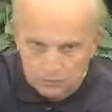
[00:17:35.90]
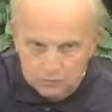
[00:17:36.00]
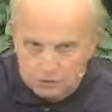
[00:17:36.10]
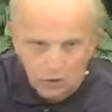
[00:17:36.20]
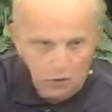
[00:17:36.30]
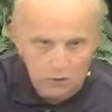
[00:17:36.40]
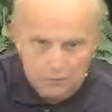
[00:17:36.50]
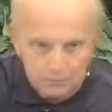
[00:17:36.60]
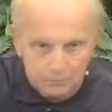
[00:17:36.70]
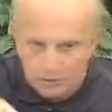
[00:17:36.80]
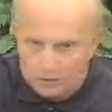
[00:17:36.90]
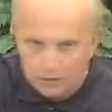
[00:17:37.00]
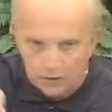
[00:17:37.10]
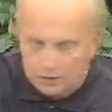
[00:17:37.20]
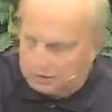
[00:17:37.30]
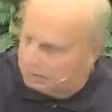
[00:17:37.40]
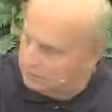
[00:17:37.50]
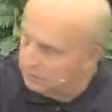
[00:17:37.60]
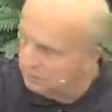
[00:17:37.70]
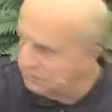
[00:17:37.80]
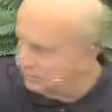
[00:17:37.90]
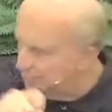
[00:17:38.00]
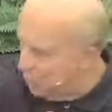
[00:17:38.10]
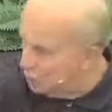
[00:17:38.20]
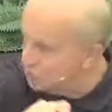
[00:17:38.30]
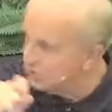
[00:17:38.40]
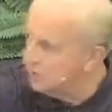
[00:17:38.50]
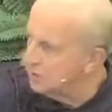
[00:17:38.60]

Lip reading: Blood on the posts.